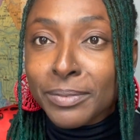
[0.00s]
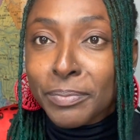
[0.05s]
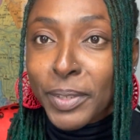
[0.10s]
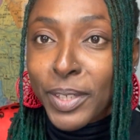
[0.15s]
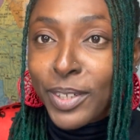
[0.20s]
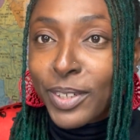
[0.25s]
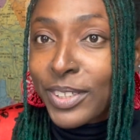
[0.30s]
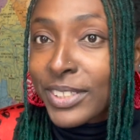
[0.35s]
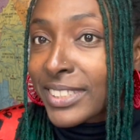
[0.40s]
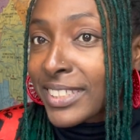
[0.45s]

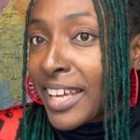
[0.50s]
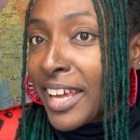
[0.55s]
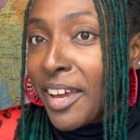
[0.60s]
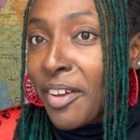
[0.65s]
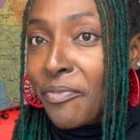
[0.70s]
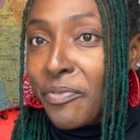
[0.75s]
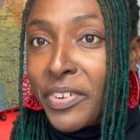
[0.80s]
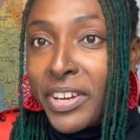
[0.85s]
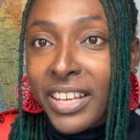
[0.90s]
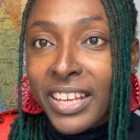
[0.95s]
because
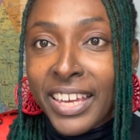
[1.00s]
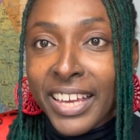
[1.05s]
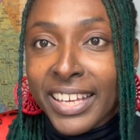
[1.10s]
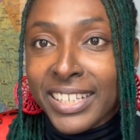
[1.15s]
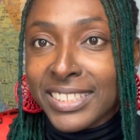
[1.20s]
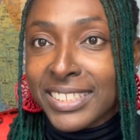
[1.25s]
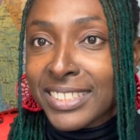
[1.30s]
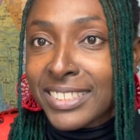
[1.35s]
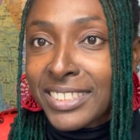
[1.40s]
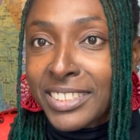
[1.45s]
every
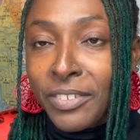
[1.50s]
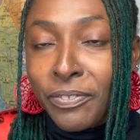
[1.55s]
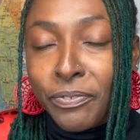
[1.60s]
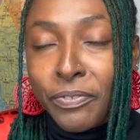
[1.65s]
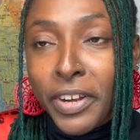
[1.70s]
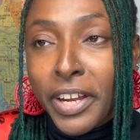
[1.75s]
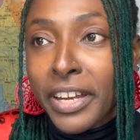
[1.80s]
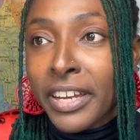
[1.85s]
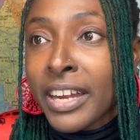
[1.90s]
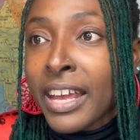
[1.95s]
case is
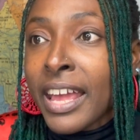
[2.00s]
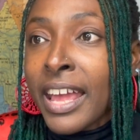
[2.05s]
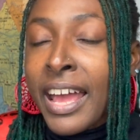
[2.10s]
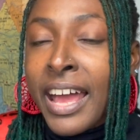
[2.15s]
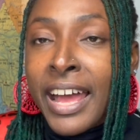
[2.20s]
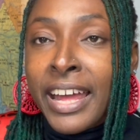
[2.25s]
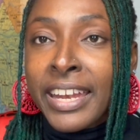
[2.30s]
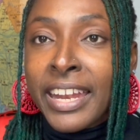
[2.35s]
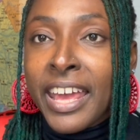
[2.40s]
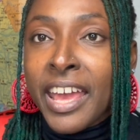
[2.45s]
different
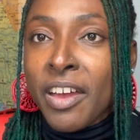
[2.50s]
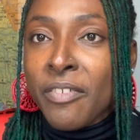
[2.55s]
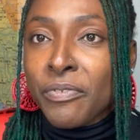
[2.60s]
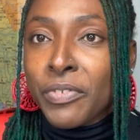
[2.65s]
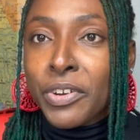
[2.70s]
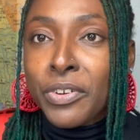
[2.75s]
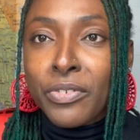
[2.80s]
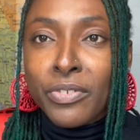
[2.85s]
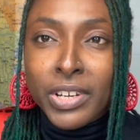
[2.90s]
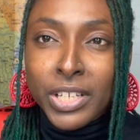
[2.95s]
and
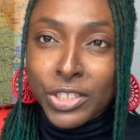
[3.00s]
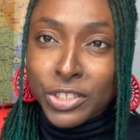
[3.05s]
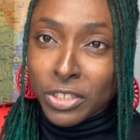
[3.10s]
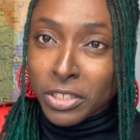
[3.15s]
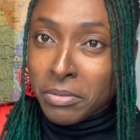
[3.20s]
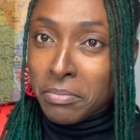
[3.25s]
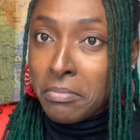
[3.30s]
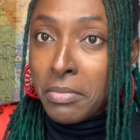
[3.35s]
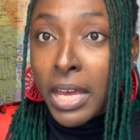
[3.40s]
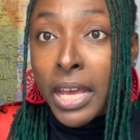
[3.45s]
every
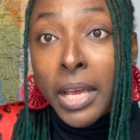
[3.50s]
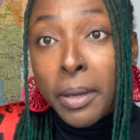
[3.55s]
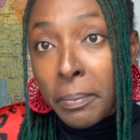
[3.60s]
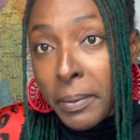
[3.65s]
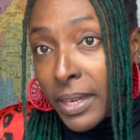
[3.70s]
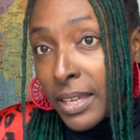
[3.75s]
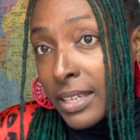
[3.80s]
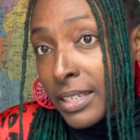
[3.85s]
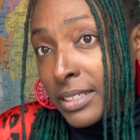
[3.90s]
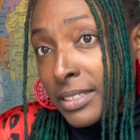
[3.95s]
region
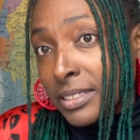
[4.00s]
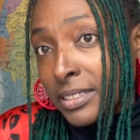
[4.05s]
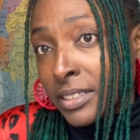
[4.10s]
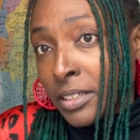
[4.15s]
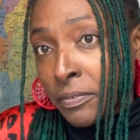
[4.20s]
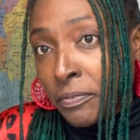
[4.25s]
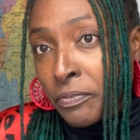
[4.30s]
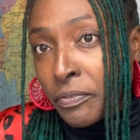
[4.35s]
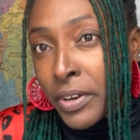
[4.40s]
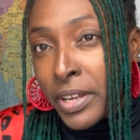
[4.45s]
maybe is
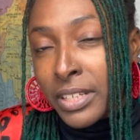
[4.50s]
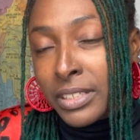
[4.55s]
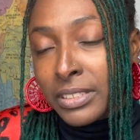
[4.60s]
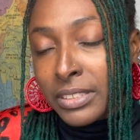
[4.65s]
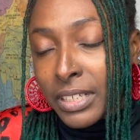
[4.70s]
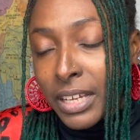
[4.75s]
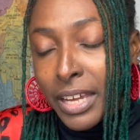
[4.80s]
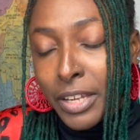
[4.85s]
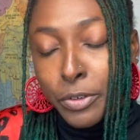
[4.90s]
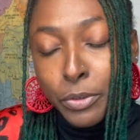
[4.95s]
different.
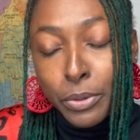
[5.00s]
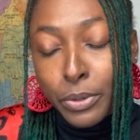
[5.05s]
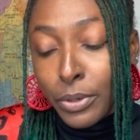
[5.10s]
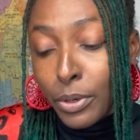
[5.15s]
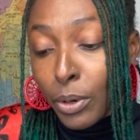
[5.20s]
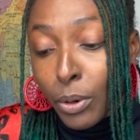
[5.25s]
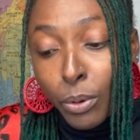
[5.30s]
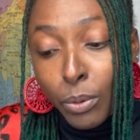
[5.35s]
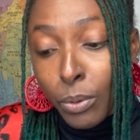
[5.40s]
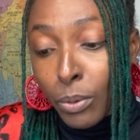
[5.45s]
I don't
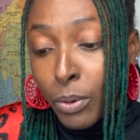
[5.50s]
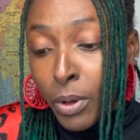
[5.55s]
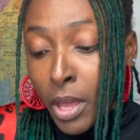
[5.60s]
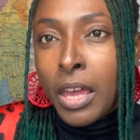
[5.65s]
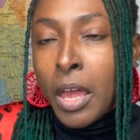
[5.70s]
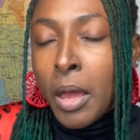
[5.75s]
know.